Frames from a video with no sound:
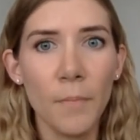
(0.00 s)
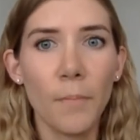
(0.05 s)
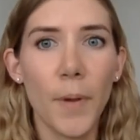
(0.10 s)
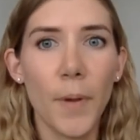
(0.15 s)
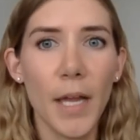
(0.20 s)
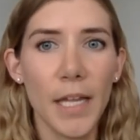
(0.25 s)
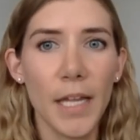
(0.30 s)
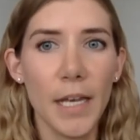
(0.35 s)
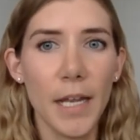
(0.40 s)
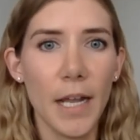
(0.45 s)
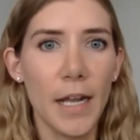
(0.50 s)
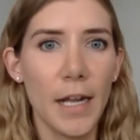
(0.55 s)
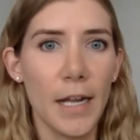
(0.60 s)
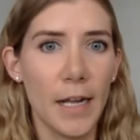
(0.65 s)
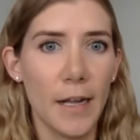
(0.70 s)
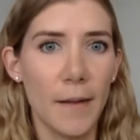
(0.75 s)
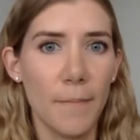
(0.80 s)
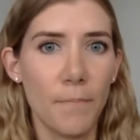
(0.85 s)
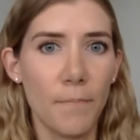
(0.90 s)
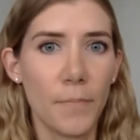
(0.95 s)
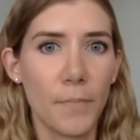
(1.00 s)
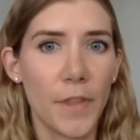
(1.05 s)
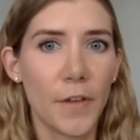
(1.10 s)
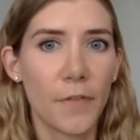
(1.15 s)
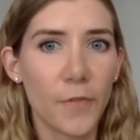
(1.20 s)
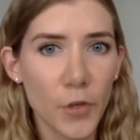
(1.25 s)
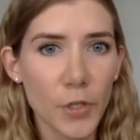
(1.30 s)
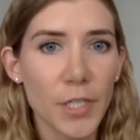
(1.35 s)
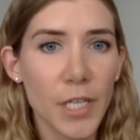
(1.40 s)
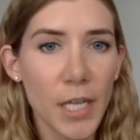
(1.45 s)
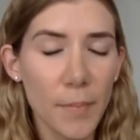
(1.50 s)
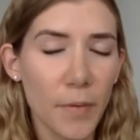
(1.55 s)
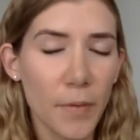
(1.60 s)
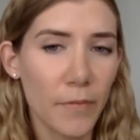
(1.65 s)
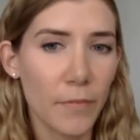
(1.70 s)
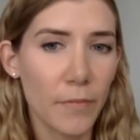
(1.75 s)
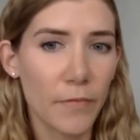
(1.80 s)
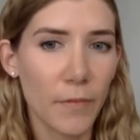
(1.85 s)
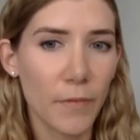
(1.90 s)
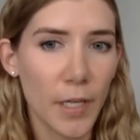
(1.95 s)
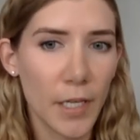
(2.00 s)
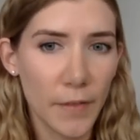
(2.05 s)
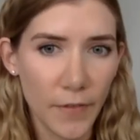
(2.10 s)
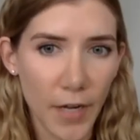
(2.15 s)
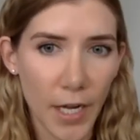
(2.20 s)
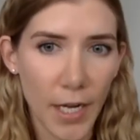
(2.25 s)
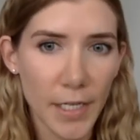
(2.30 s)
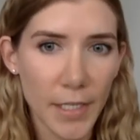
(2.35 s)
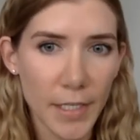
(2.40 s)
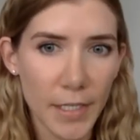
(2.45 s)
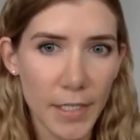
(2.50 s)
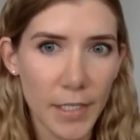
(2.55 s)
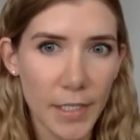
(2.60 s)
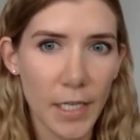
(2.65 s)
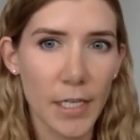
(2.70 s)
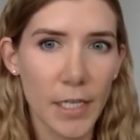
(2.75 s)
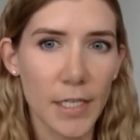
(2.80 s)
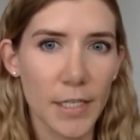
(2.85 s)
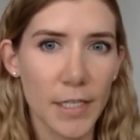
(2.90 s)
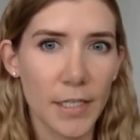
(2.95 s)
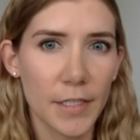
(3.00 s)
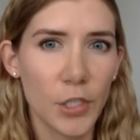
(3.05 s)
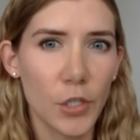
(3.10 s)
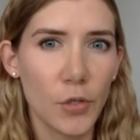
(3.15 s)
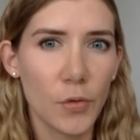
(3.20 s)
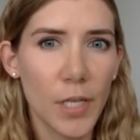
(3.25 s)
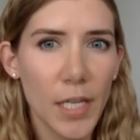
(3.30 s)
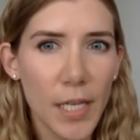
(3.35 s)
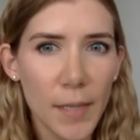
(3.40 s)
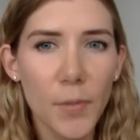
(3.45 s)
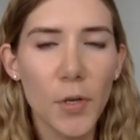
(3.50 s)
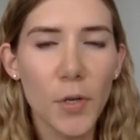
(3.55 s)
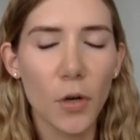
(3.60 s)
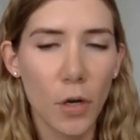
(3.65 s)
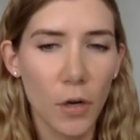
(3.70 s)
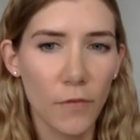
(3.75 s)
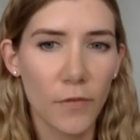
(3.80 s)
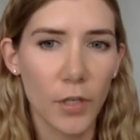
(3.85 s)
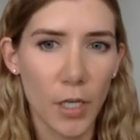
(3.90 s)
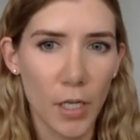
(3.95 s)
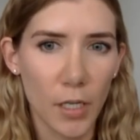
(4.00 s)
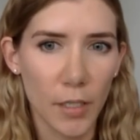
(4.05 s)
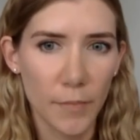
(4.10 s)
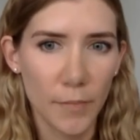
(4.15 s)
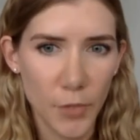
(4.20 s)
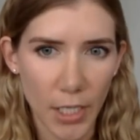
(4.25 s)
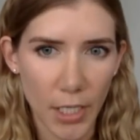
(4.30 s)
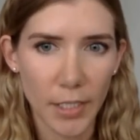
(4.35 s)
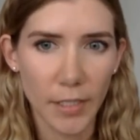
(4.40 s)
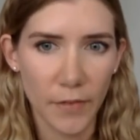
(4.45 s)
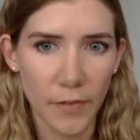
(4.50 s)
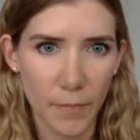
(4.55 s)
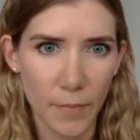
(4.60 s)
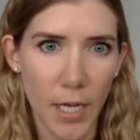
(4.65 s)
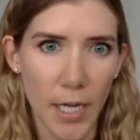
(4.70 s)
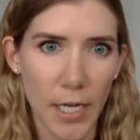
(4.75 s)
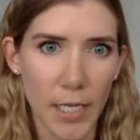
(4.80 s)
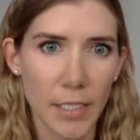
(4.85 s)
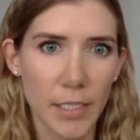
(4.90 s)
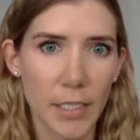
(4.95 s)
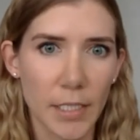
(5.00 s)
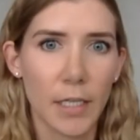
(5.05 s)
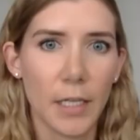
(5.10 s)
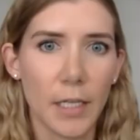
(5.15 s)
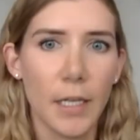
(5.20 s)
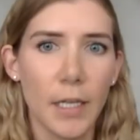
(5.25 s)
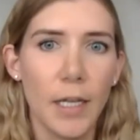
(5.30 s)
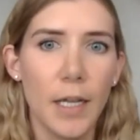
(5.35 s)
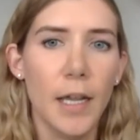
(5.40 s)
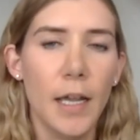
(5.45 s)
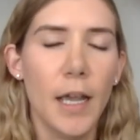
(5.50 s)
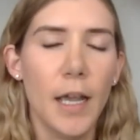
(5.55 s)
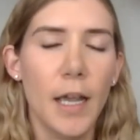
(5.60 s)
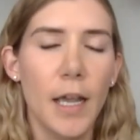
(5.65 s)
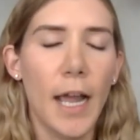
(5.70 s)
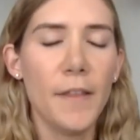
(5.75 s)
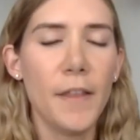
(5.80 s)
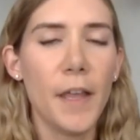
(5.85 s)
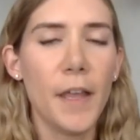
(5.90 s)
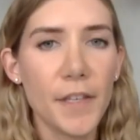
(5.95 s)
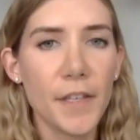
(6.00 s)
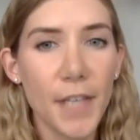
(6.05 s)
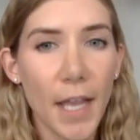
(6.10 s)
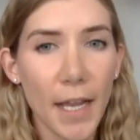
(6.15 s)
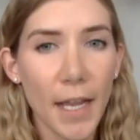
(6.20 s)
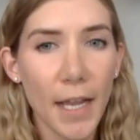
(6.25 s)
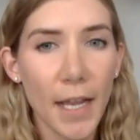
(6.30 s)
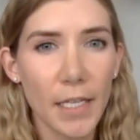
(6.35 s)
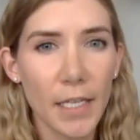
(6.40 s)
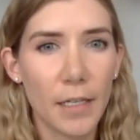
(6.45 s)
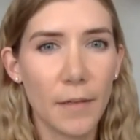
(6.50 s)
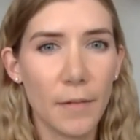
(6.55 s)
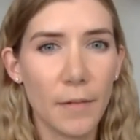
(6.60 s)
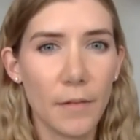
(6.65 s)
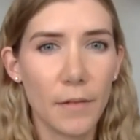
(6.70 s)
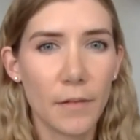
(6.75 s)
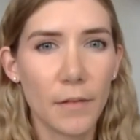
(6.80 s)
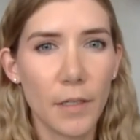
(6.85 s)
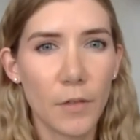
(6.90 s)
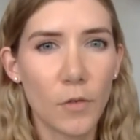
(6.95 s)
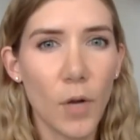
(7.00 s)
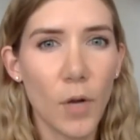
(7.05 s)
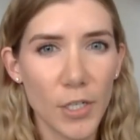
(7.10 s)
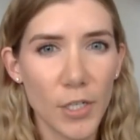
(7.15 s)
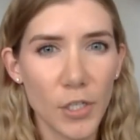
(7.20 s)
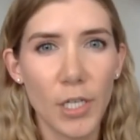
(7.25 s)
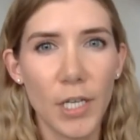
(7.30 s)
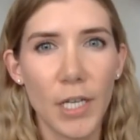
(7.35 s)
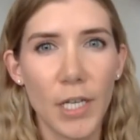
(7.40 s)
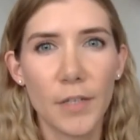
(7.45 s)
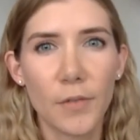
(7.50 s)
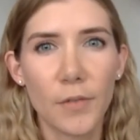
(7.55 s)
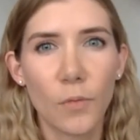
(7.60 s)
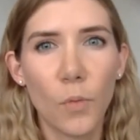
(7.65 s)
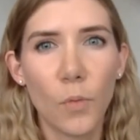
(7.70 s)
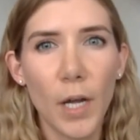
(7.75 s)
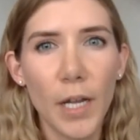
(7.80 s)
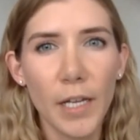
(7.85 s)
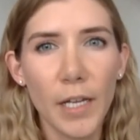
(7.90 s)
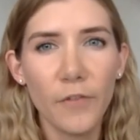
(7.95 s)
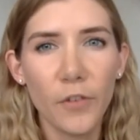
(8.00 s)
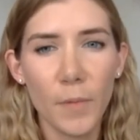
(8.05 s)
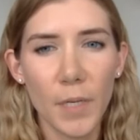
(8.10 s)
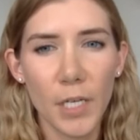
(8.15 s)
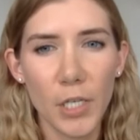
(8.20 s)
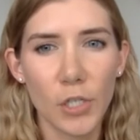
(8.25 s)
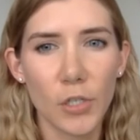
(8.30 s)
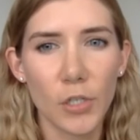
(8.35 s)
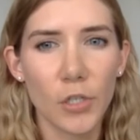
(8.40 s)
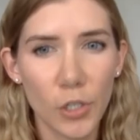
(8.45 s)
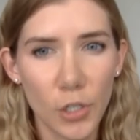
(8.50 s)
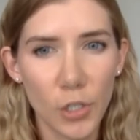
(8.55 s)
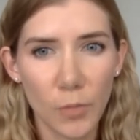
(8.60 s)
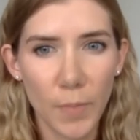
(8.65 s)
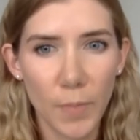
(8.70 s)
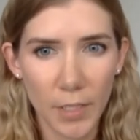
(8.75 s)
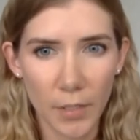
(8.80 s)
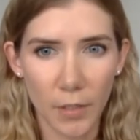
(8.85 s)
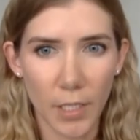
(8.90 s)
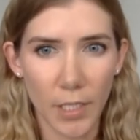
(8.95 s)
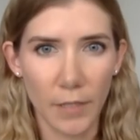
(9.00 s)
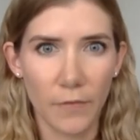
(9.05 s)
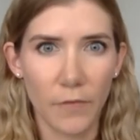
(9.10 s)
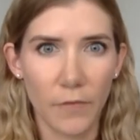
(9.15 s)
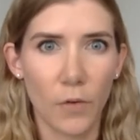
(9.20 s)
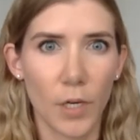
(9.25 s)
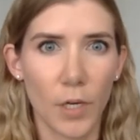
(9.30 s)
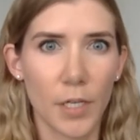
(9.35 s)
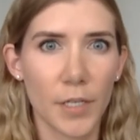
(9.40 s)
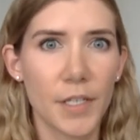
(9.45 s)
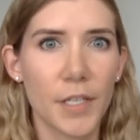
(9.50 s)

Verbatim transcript: But um, the first keep of advice is to keep your overall objective in mind. And then the second question is, what information should you be looking for?